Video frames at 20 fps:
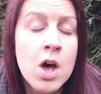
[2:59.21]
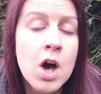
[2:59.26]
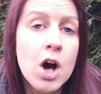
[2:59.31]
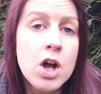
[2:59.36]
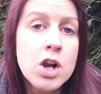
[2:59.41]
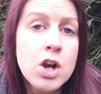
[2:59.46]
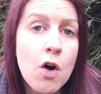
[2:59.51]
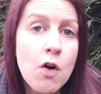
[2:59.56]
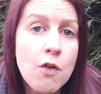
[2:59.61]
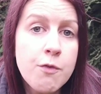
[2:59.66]
A
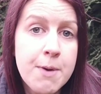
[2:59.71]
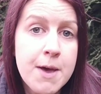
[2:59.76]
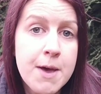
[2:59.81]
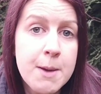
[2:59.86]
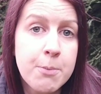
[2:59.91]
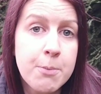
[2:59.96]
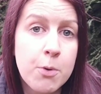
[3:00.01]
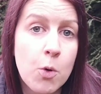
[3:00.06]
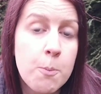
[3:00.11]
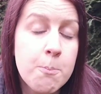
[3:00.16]
lot of
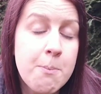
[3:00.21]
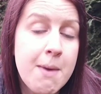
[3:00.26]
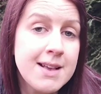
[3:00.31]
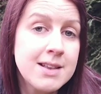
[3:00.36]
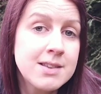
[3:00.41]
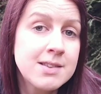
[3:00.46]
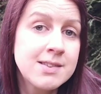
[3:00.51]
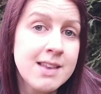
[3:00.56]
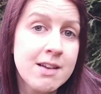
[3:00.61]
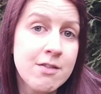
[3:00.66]
people make
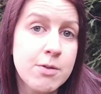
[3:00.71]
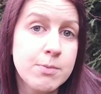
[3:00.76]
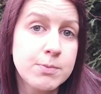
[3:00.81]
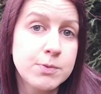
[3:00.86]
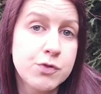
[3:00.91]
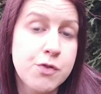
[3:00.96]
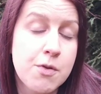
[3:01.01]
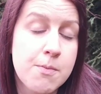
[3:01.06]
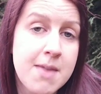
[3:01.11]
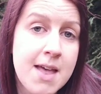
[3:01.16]
syrups
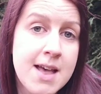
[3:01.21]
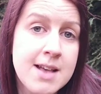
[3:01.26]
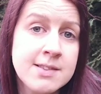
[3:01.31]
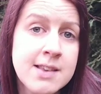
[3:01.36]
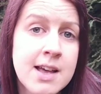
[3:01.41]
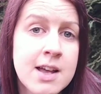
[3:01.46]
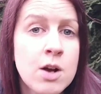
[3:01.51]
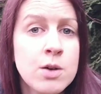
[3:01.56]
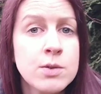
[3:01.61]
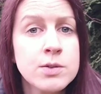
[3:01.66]
from this
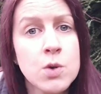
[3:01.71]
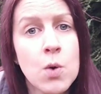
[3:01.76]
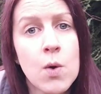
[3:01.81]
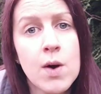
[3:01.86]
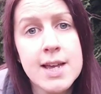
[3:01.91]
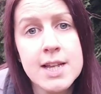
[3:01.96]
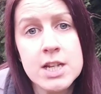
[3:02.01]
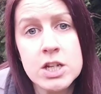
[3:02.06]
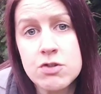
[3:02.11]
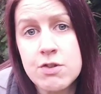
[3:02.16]
and I was
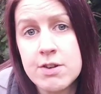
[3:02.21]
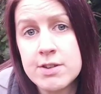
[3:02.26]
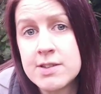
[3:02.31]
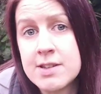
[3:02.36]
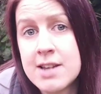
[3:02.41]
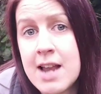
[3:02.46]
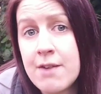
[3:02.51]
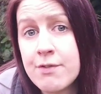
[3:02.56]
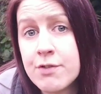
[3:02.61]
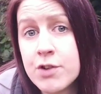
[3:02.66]
quite interested
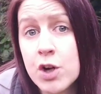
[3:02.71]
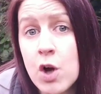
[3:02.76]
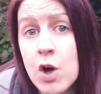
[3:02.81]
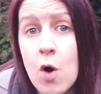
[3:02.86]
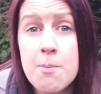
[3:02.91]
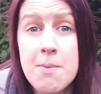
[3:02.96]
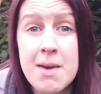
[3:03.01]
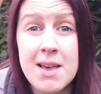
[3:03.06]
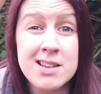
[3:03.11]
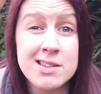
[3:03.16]
in having a go
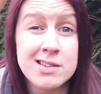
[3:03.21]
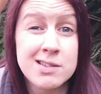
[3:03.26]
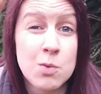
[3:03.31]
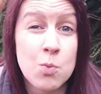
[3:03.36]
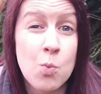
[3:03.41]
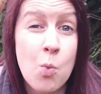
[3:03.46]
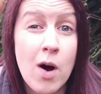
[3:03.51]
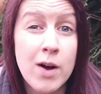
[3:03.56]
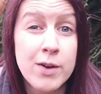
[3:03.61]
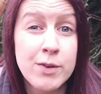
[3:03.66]
at making
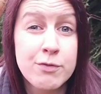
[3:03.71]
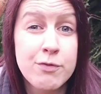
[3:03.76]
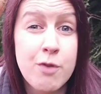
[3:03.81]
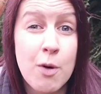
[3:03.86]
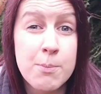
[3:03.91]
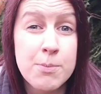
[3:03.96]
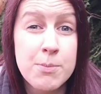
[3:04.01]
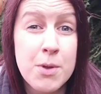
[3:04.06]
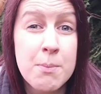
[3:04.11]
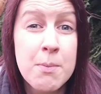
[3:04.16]
some wine
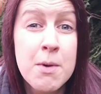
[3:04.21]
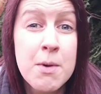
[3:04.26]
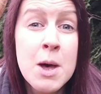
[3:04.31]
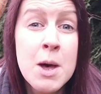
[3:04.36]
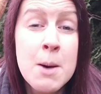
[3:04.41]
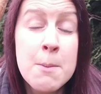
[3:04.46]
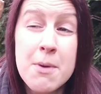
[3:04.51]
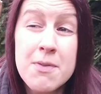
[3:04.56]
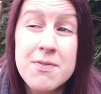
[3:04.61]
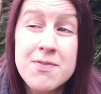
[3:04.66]
from them.
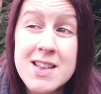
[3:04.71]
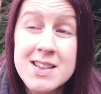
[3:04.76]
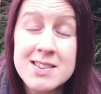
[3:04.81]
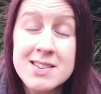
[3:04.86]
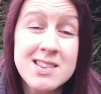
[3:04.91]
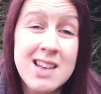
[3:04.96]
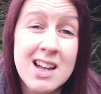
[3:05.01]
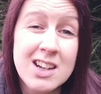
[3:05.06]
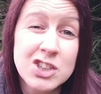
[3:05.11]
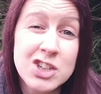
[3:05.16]
But this
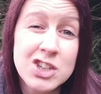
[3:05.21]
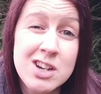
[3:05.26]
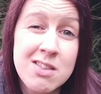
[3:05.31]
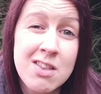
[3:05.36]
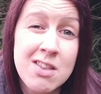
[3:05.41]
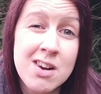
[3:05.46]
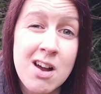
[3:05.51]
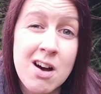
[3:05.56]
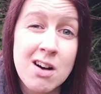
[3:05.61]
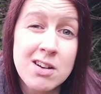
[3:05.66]
is actually
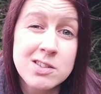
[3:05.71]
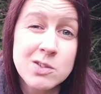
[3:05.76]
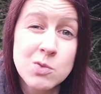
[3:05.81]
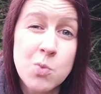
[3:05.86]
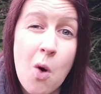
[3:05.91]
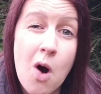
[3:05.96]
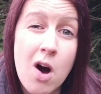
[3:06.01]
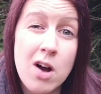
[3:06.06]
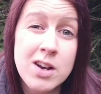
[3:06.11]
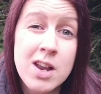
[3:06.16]
the last
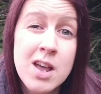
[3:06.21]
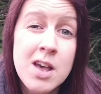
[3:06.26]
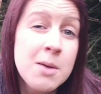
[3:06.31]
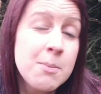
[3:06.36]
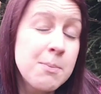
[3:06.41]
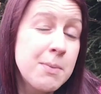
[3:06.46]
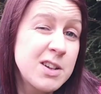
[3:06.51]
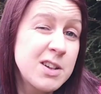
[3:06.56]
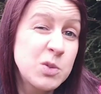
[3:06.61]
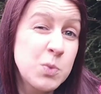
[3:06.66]
one
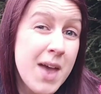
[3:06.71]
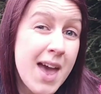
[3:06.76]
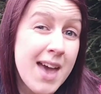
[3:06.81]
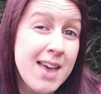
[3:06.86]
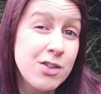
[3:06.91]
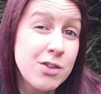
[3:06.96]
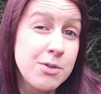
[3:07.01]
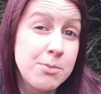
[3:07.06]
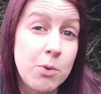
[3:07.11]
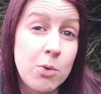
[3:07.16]
because we
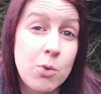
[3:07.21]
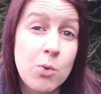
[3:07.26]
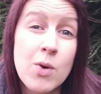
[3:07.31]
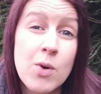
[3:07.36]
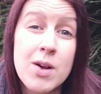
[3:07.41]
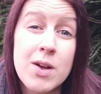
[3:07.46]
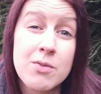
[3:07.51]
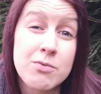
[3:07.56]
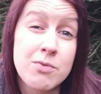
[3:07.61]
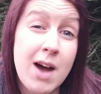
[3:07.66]
ate them all
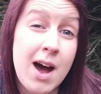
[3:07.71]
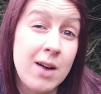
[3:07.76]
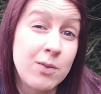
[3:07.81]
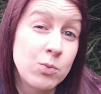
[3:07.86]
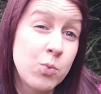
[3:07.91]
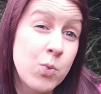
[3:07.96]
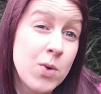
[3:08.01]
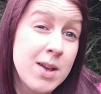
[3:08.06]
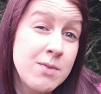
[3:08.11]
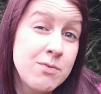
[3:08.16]

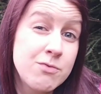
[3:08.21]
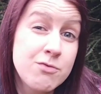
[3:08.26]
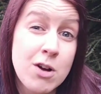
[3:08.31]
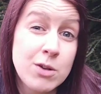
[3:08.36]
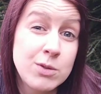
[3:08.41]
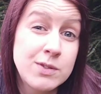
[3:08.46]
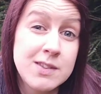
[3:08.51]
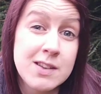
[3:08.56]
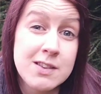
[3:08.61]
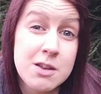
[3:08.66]
and we
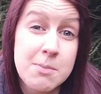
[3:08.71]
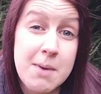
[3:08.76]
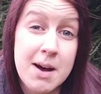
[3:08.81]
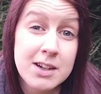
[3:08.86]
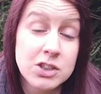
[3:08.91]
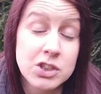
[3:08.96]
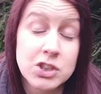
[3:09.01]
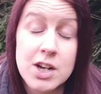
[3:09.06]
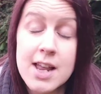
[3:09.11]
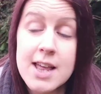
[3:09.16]
roasted them
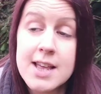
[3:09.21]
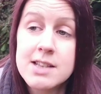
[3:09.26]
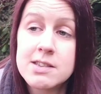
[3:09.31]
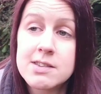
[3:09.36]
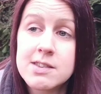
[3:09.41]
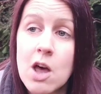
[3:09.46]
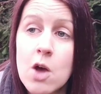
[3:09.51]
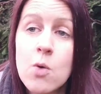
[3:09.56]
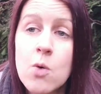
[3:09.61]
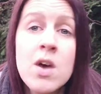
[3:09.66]
actually.
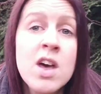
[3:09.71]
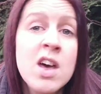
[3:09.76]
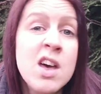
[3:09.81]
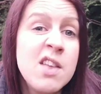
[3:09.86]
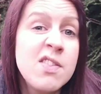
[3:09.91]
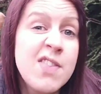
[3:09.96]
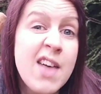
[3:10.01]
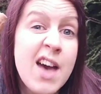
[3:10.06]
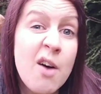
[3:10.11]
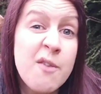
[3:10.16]
So
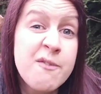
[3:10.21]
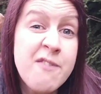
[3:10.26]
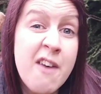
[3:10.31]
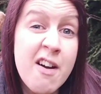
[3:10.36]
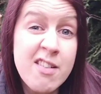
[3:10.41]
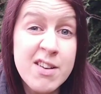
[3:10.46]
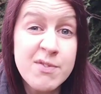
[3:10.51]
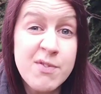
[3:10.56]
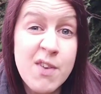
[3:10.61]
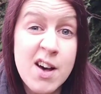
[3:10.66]
they are
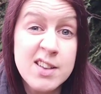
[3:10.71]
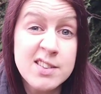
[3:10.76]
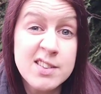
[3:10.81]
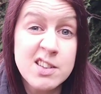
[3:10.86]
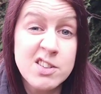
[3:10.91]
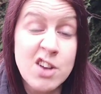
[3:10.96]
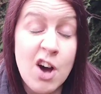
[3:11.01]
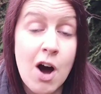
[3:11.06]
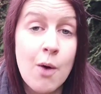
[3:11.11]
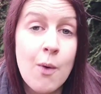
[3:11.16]
very
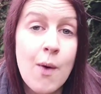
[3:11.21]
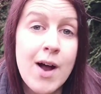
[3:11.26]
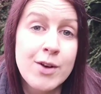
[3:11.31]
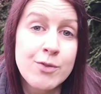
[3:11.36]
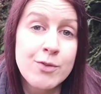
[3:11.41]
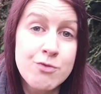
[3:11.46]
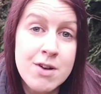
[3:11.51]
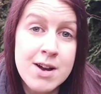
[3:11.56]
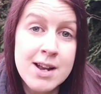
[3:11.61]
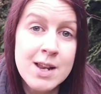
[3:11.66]
versatile
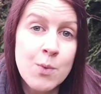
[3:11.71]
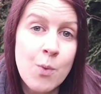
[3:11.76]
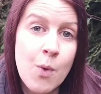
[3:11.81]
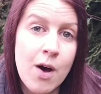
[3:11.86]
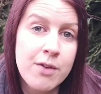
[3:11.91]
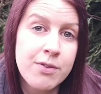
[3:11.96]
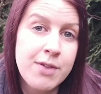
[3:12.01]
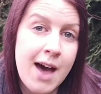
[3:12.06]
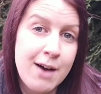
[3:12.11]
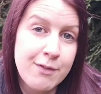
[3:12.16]
and really
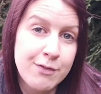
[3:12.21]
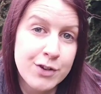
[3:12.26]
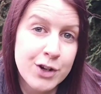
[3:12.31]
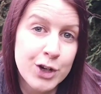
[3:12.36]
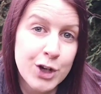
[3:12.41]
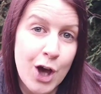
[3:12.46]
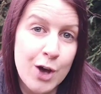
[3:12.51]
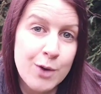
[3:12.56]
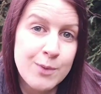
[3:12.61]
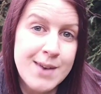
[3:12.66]
worth having a
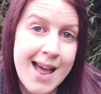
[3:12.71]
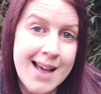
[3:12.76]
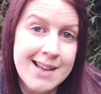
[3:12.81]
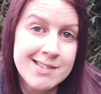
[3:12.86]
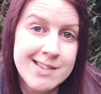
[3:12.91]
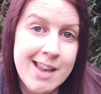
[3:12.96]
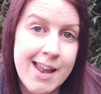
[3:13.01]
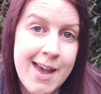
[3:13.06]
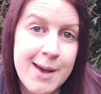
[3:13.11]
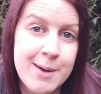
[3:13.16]
go
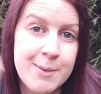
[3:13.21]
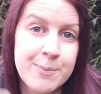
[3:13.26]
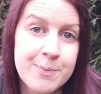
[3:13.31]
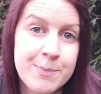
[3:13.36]
next year.